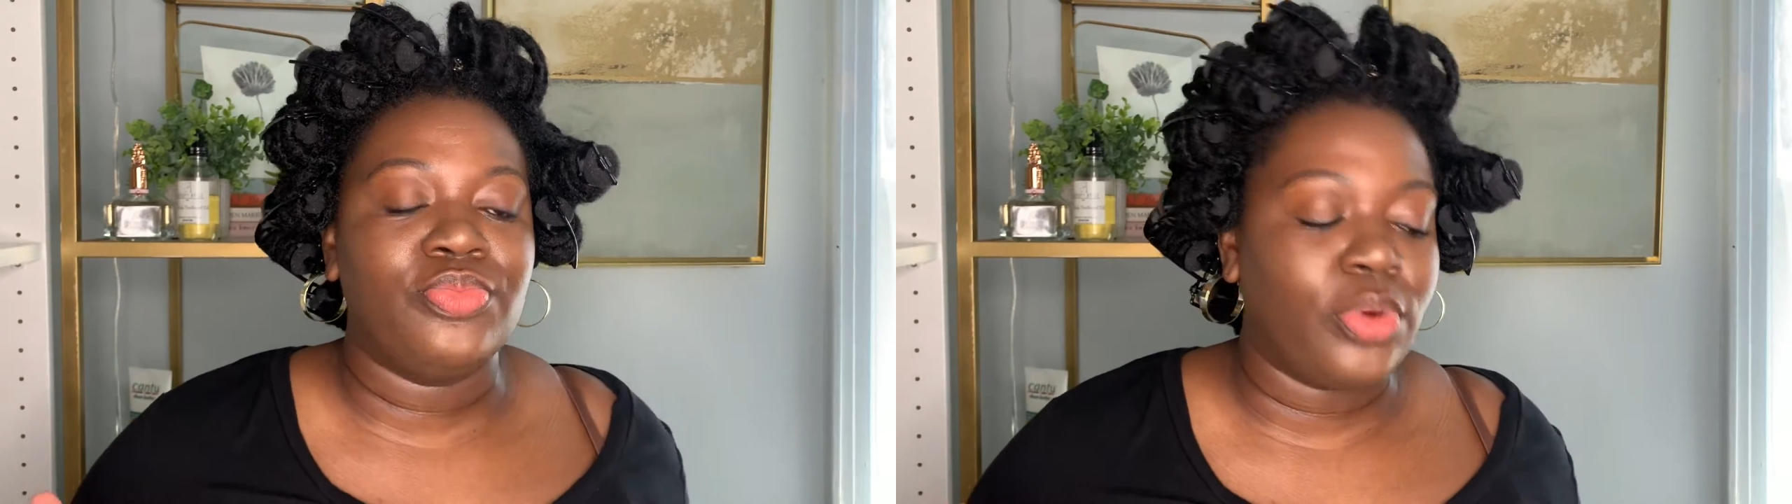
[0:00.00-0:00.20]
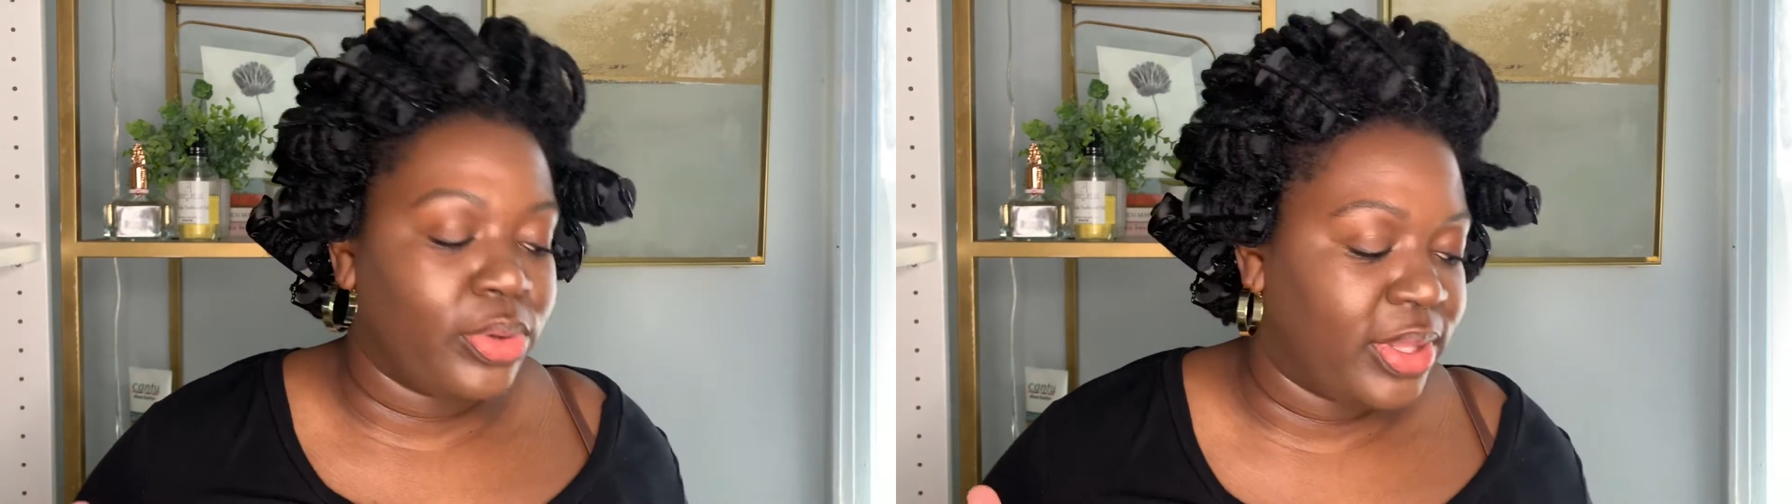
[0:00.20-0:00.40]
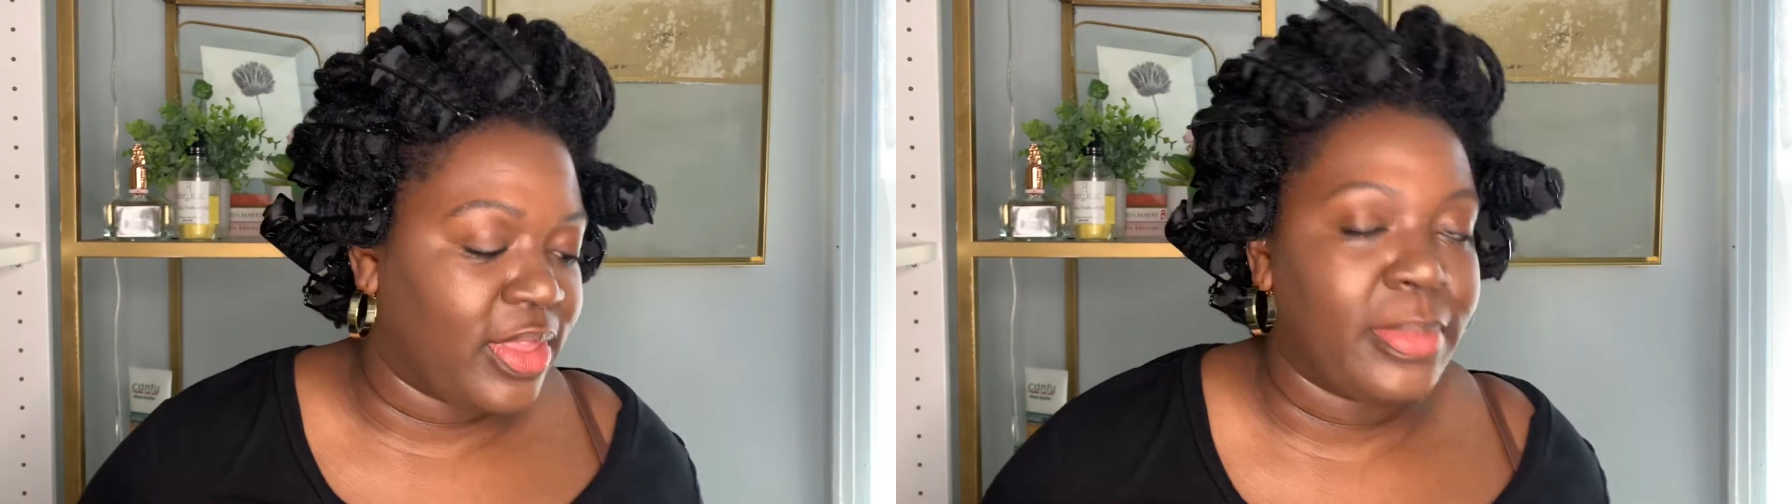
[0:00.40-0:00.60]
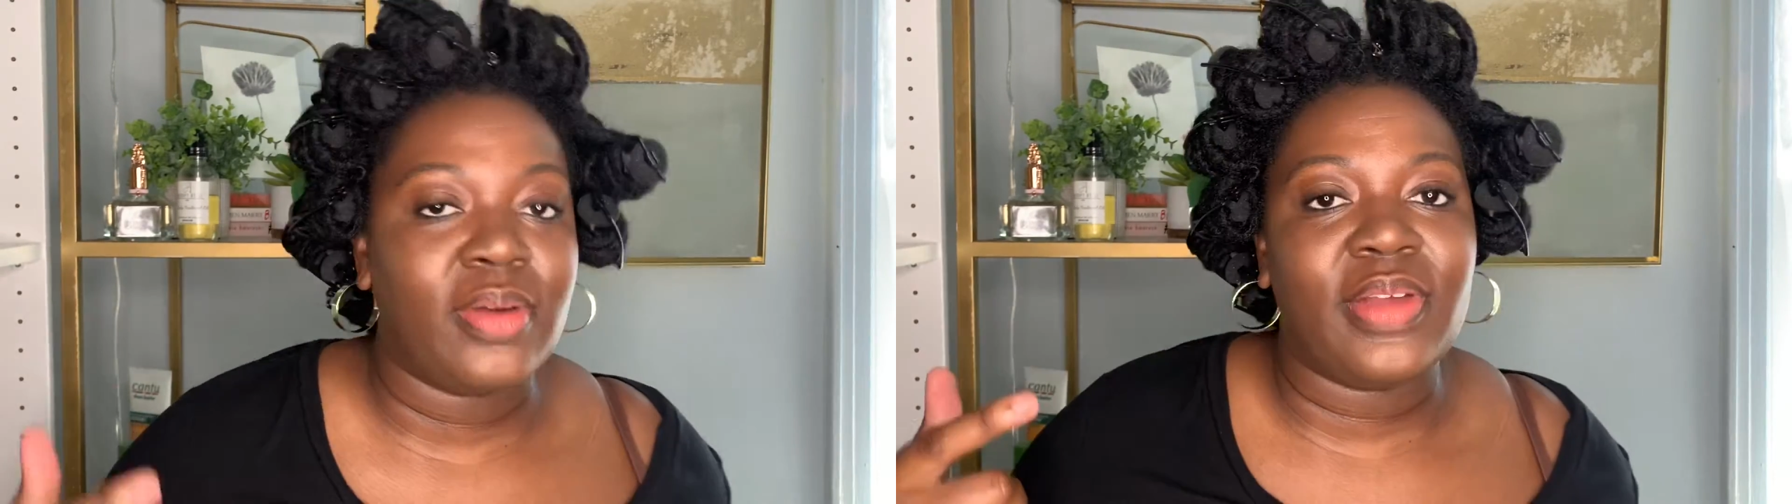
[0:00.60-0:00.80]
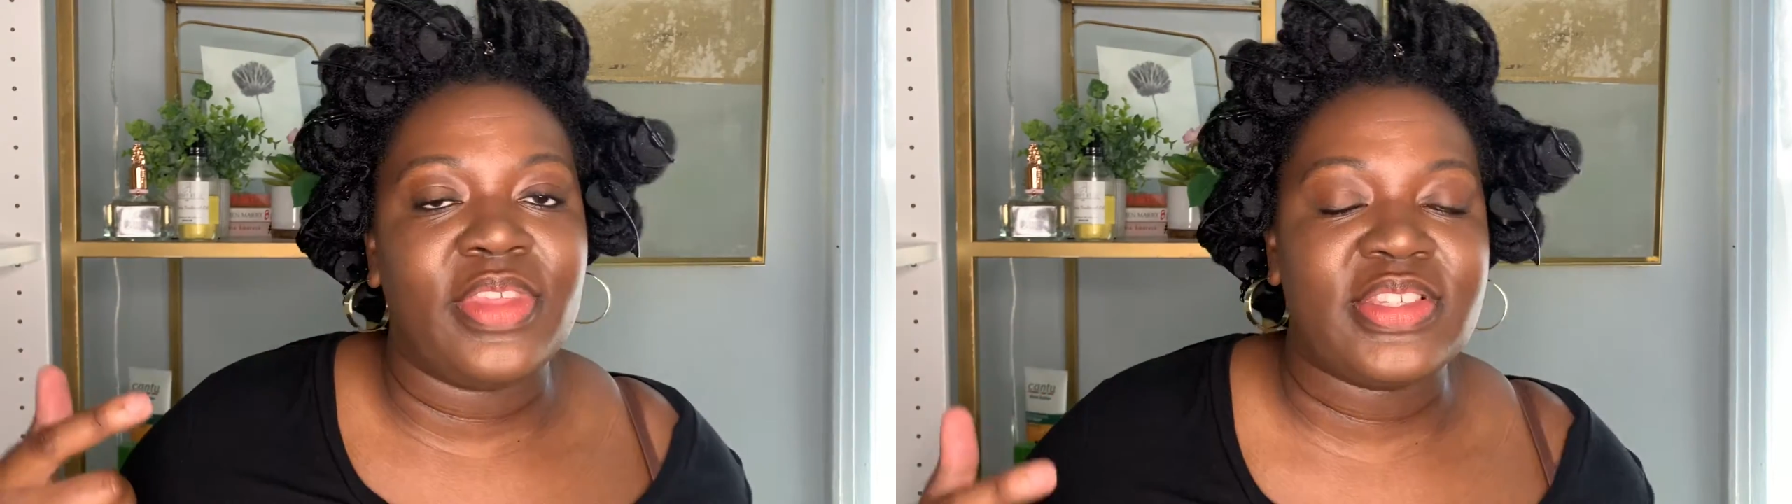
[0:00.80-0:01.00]
rolling them
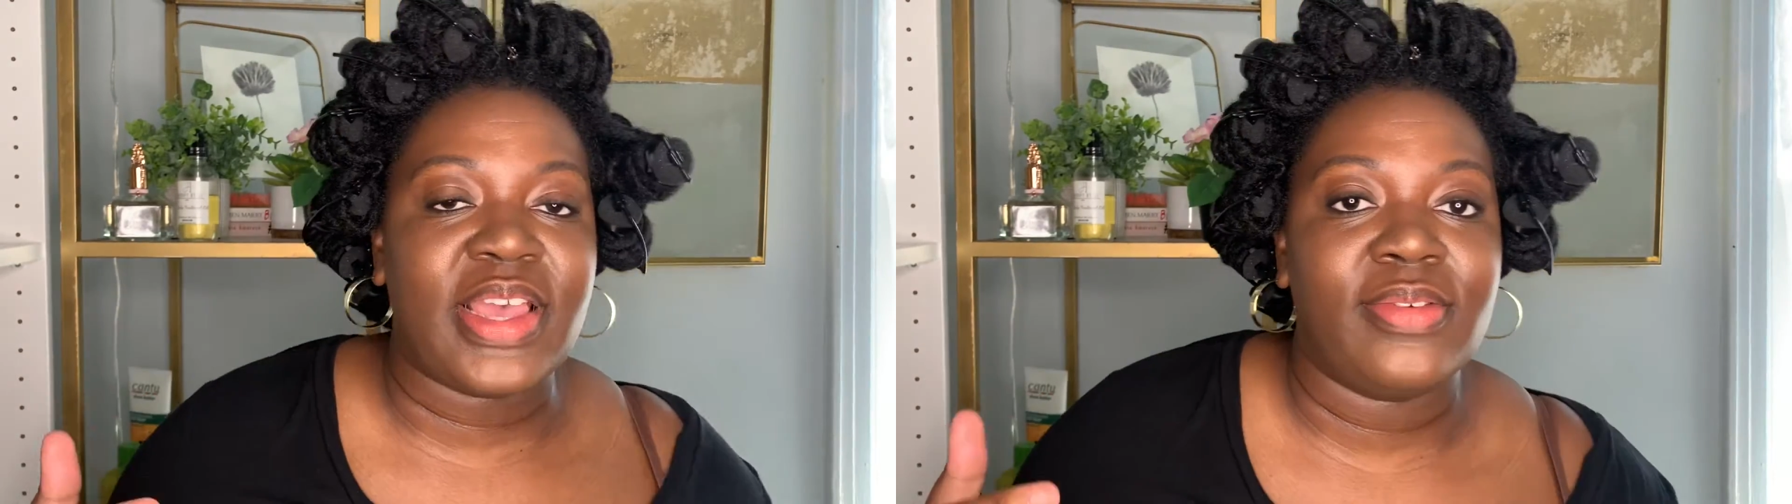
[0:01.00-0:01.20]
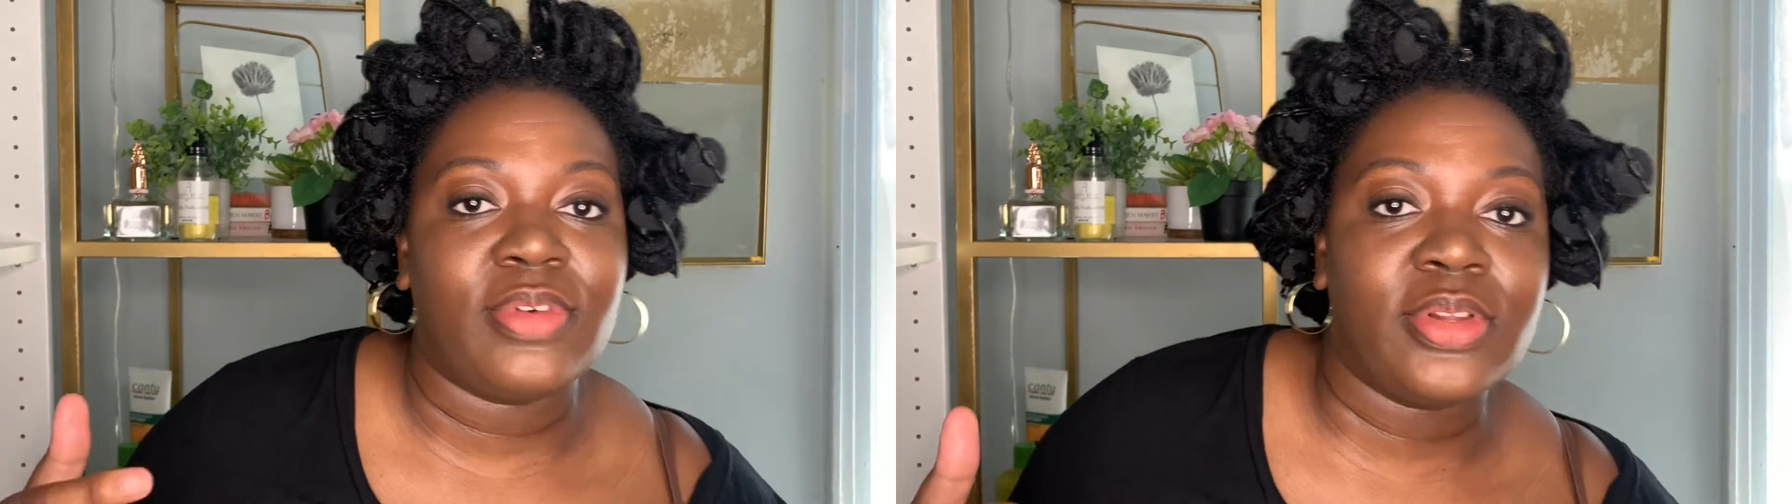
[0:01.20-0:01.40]
around the satin